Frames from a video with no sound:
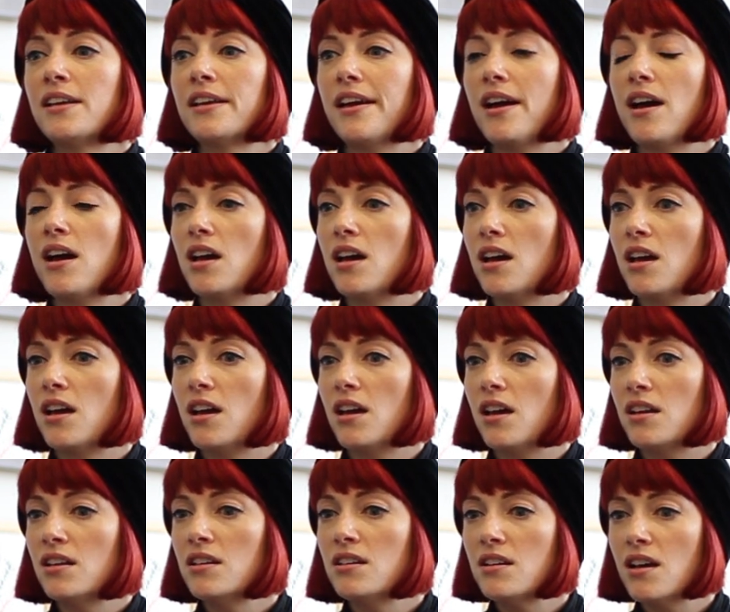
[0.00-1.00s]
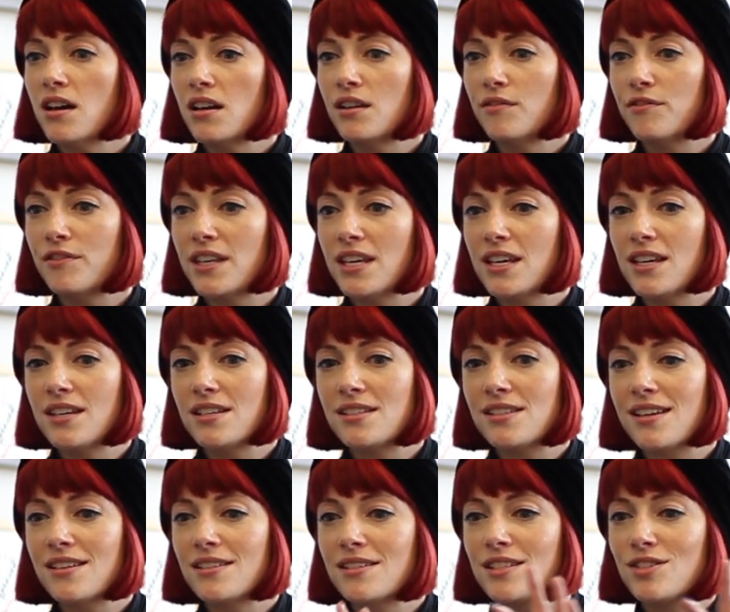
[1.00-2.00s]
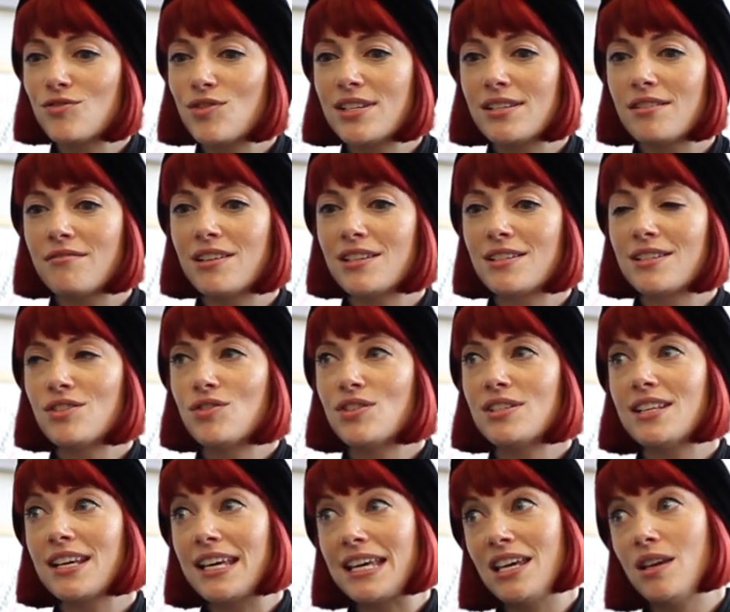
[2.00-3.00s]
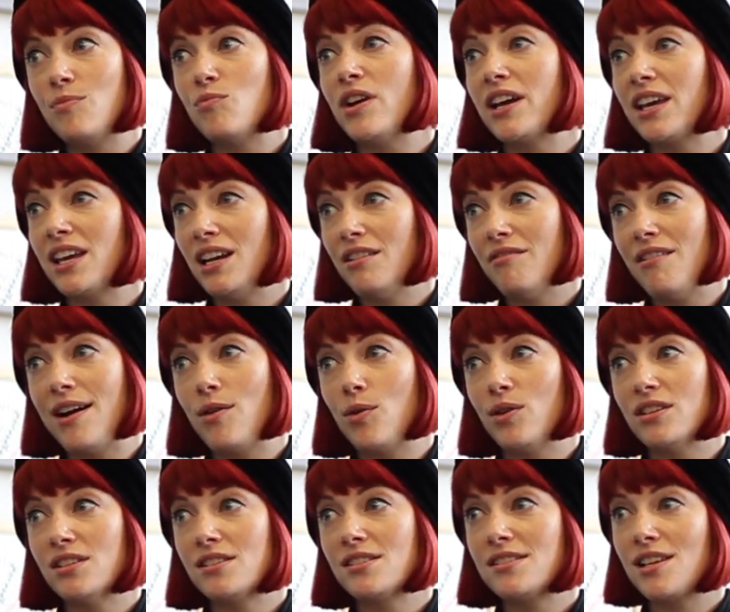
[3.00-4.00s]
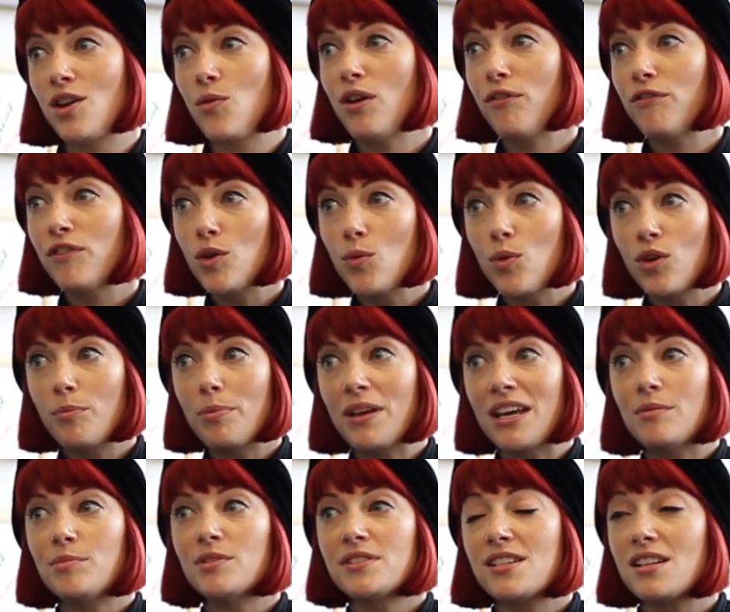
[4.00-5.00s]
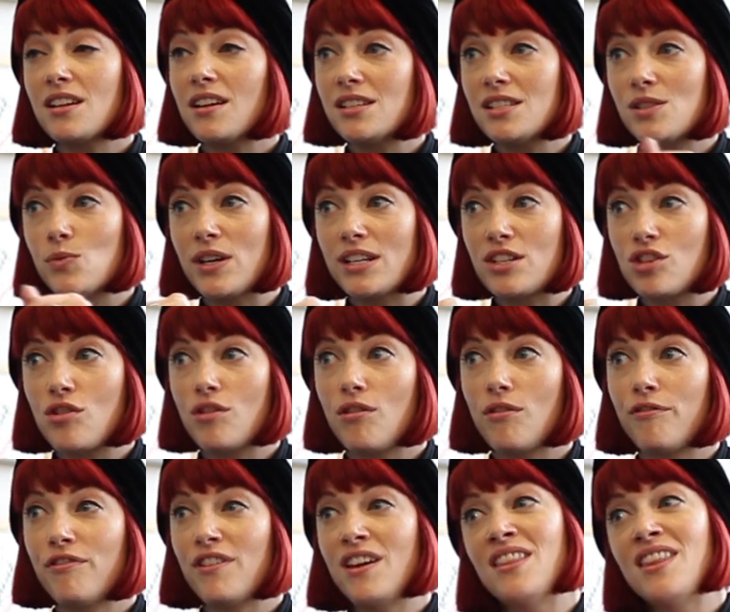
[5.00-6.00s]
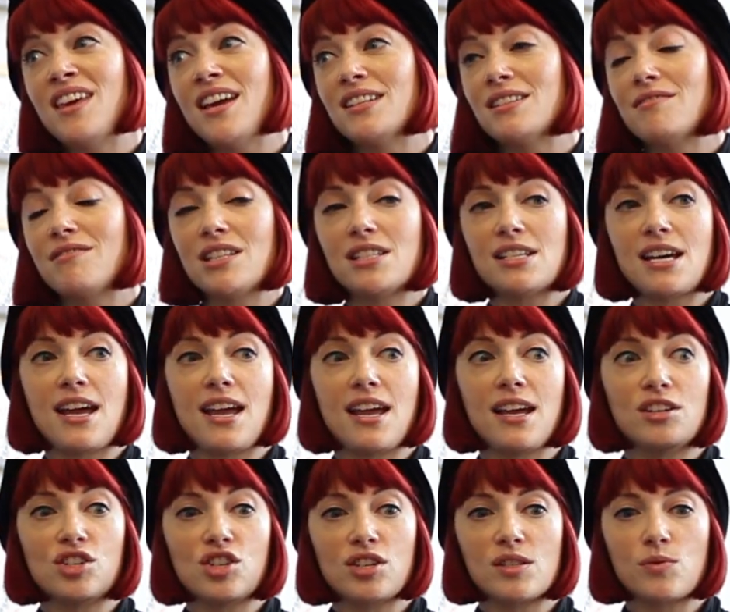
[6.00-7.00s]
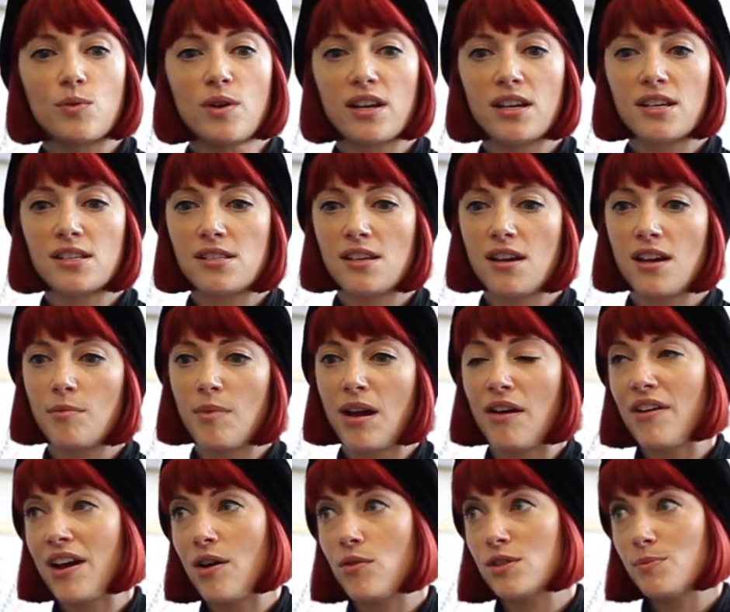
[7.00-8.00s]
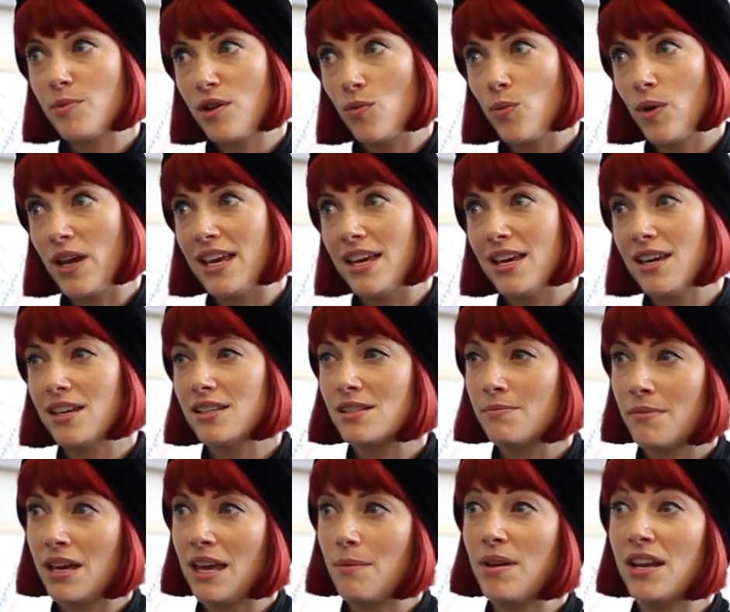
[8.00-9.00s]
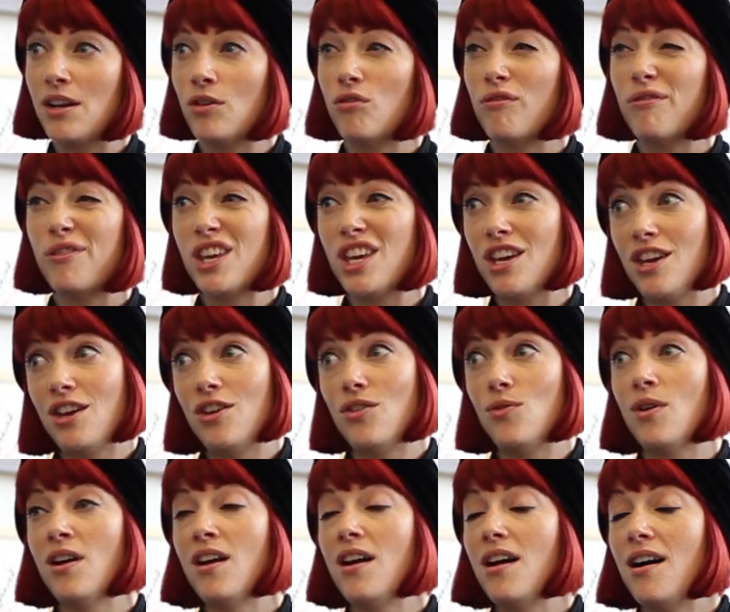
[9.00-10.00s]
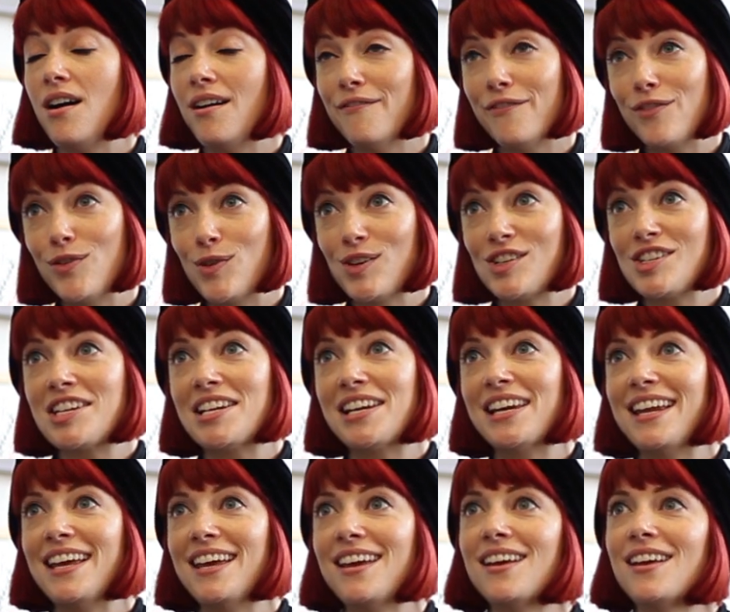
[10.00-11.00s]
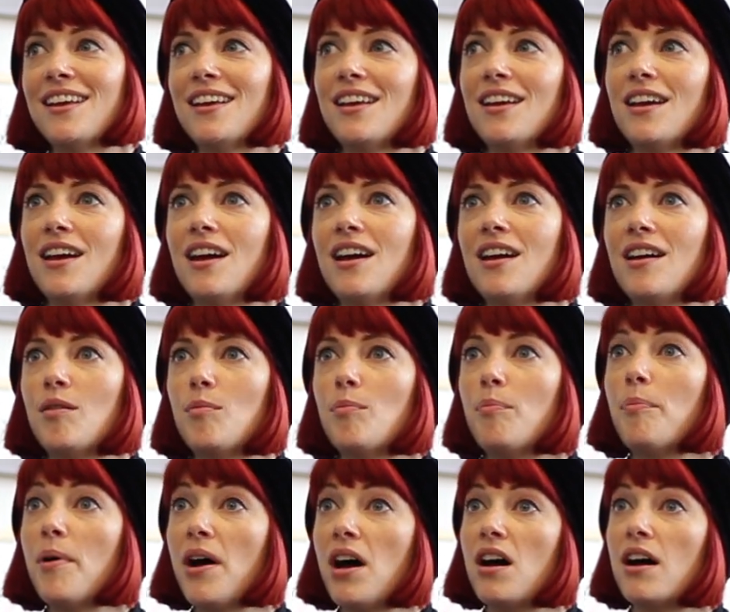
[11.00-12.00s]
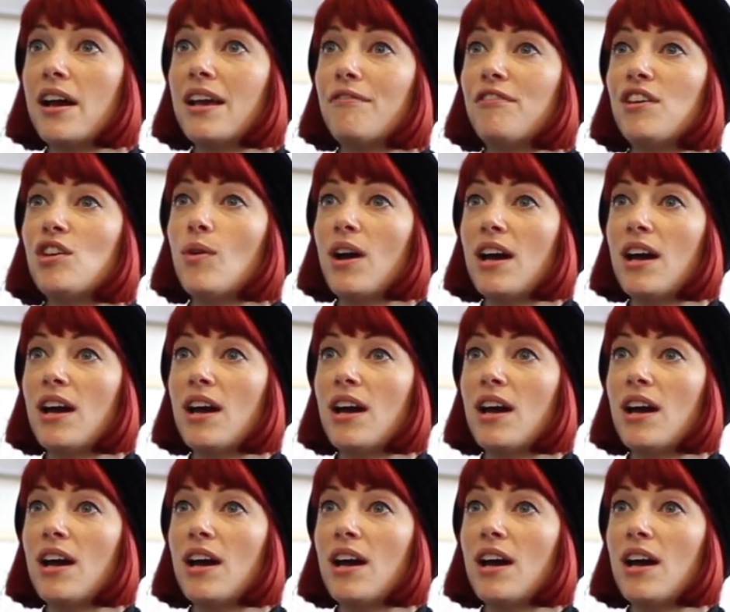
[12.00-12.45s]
none of these industries are industries that keep regular hours. So if you want to be able to switch off at the end of the day and just work a certain amount of hours per week, it's maybe not for you, unfortunately. But if you